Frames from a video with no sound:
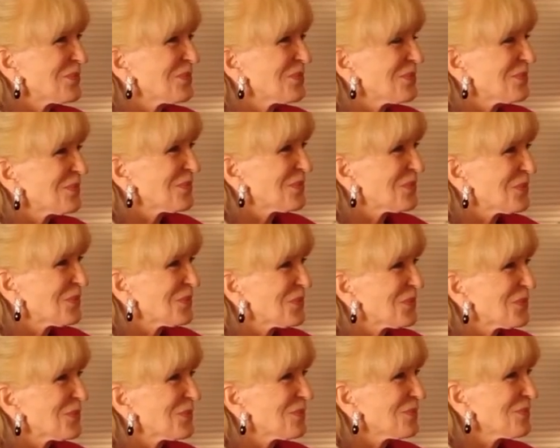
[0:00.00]

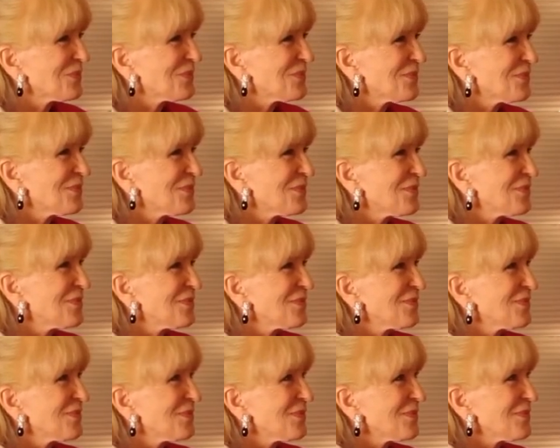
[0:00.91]

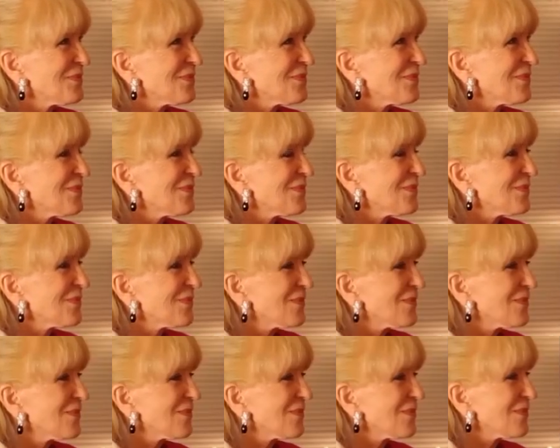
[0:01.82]

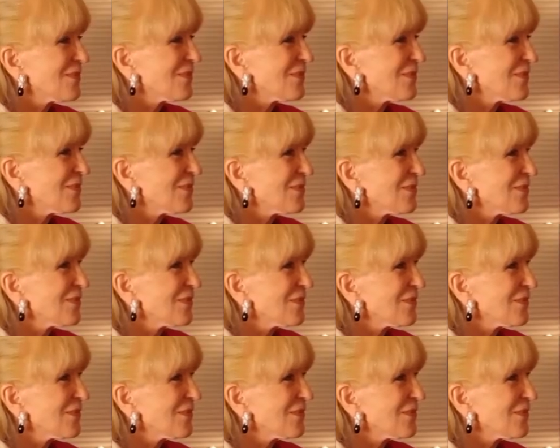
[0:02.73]
(silent)